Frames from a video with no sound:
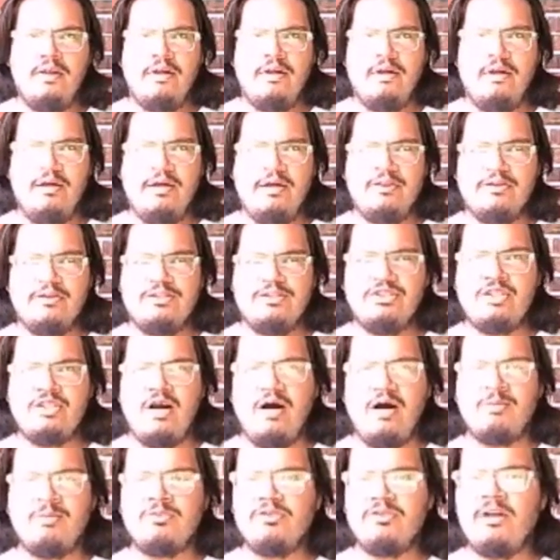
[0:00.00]
In the
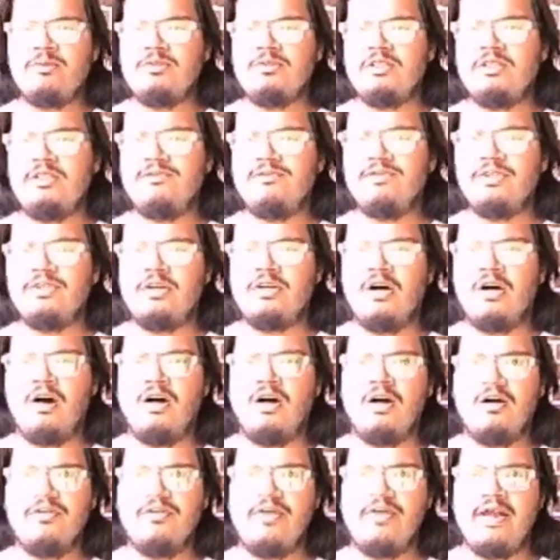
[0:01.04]
shot where they were leaving the
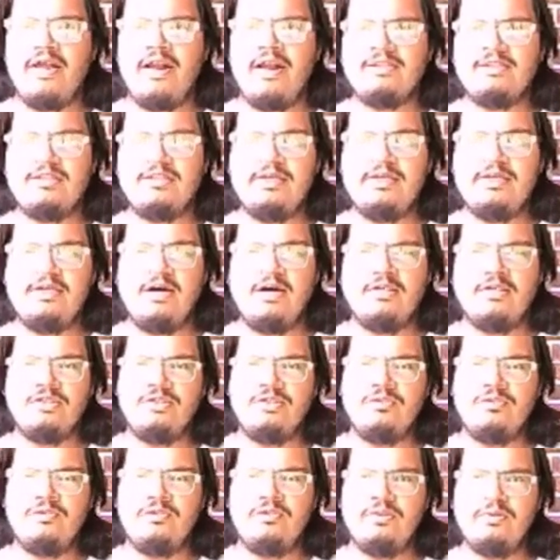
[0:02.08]
car that I seen on
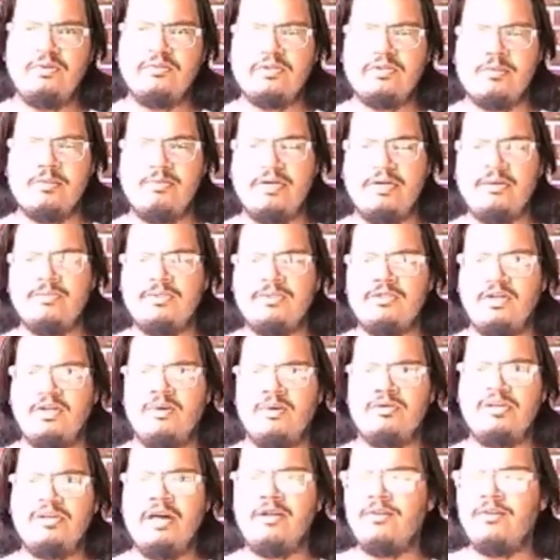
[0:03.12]
YouTube, somebody was
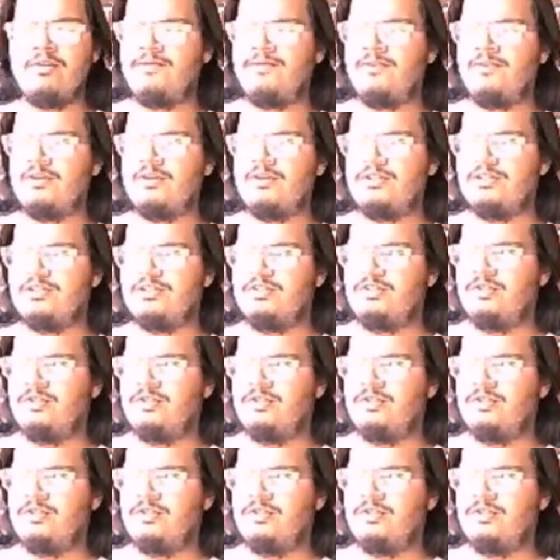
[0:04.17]
slowing down the footage,